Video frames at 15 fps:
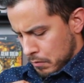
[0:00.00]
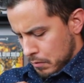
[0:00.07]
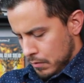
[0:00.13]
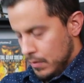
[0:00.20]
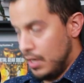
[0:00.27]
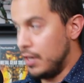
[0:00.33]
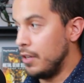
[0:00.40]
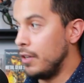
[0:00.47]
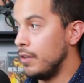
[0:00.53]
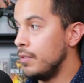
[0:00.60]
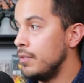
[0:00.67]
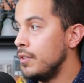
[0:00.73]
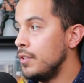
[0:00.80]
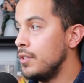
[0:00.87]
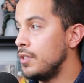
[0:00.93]
there you go.
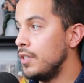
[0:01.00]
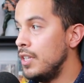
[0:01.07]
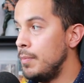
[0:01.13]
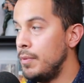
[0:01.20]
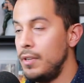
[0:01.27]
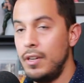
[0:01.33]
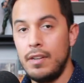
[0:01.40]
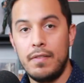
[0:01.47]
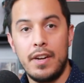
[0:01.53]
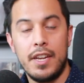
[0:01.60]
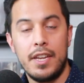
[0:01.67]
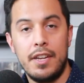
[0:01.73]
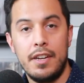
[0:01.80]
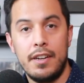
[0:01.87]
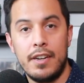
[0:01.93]
You just clip it on right
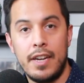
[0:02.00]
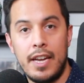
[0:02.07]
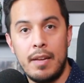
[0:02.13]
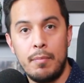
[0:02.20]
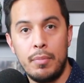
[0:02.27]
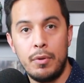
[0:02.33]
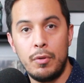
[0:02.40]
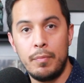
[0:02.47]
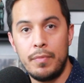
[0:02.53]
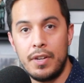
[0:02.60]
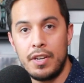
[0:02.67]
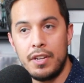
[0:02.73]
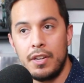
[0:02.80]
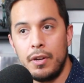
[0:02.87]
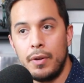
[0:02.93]
here and boom, there
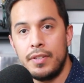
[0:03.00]
you go.